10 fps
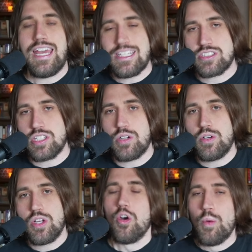And so,
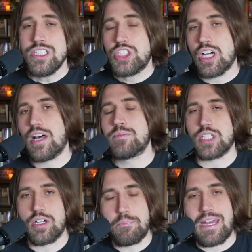what jobs
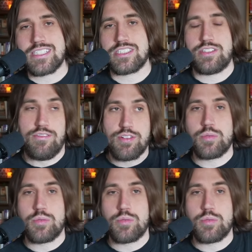are best for